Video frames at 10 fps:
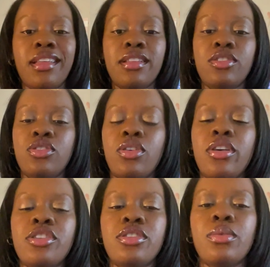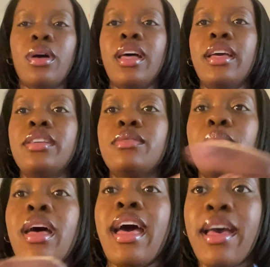Charger wise, my
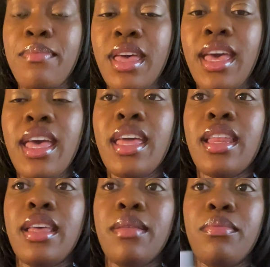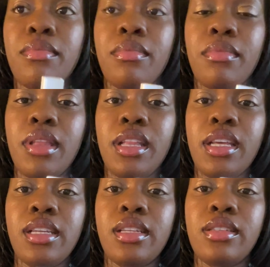iPad
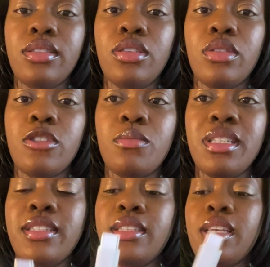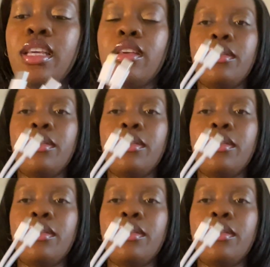is USB-C.